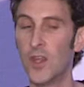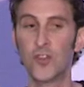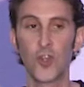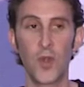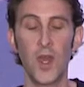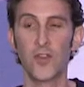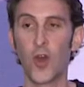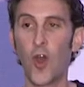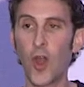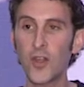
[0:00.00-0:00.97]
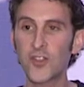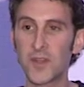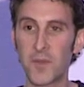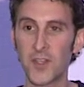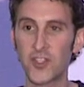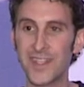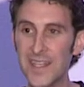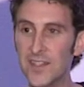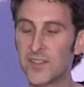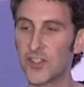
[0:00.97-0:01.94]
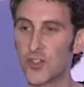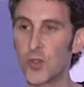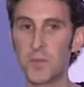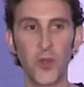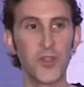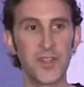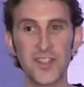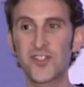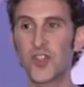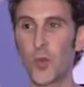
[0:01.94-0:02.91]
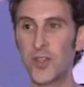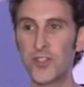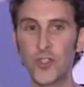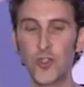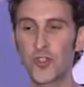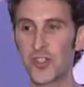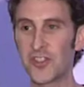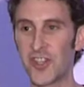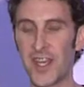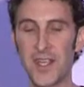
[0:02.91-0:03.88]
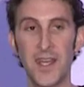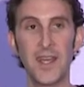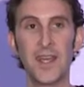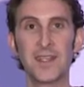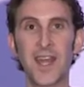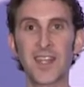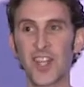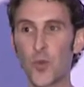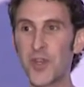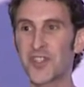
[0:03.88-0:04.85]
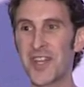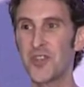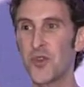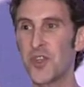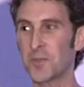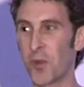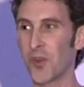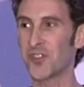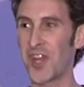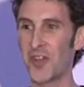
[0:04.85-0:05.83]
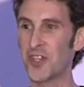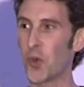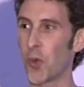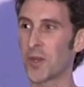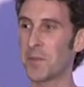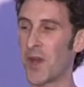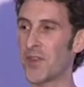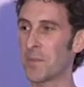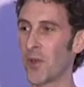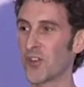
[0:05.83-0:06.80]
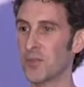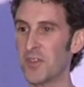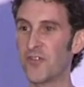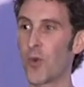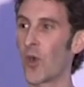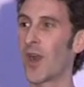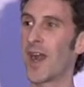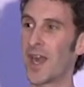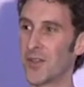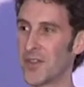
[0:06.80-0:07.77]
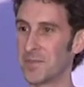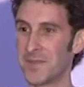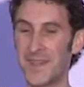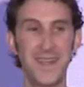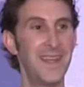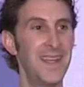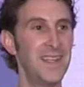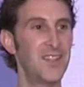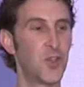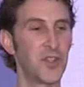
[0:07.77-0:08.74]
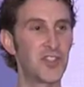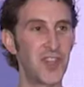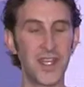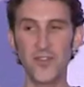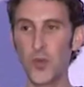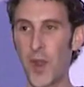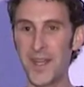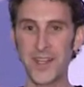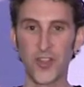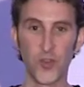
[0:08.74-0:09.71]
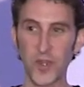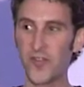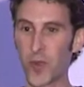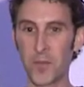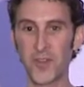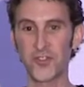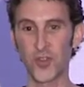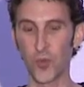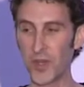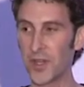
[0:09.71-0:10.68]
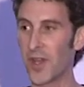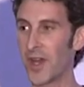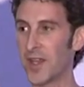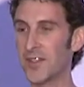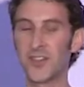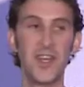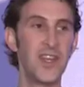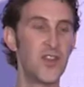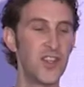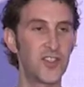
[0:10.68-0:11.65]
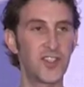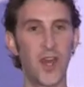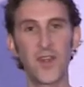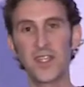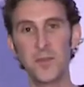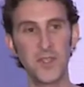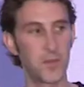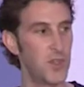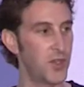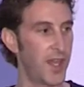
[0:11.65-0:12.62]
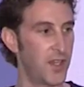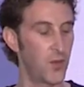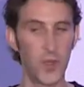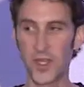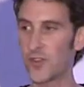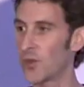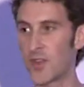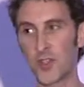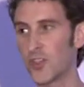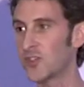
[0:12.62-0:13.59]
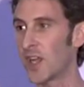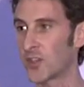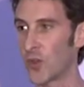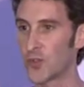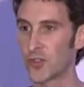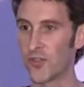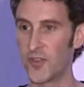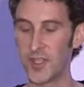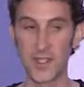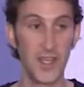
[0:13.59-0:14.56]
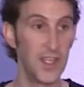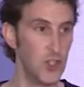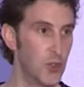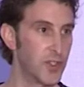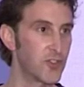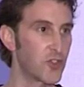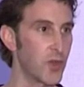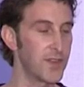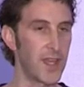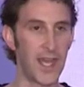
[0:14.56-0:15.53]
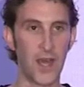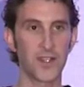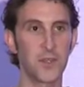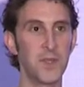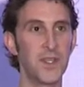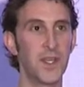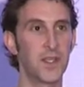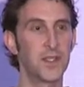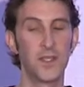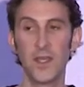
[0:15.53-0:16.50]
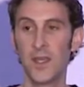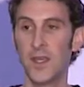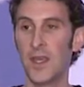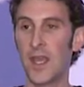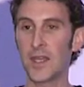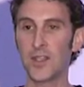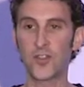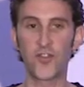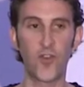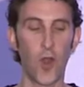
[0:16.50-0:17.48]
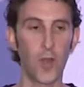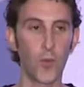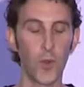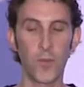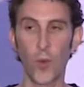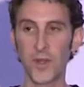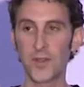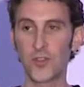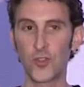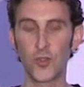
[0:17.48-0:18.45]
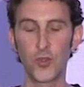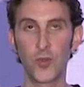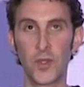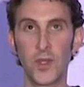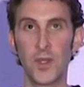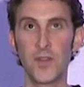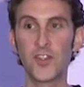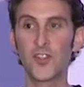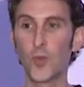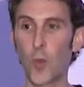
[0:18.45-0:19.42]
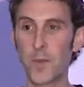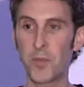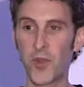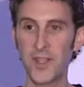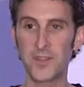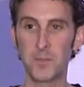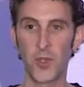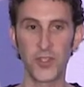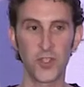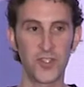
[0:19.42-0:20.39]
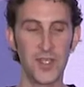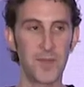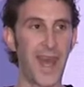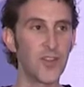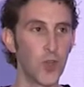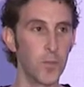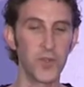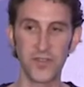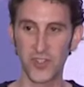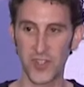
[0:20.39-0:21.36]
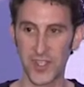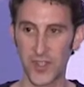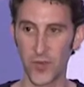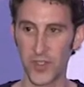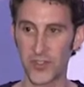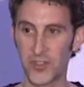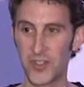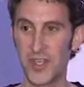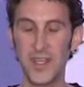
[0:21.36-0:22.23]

So the hardest dimension is the suitability. This is the one you usually say, gosh, I wish I knew this personality quirk about that person before I hired them. So instead of you waiting 3-4 months to realize this is how they need to be communicated with, or that they're just not a cultural fit, you can screen that out at the beginning. And it's far more important this is the one place in building your team I don't believe in taking risks.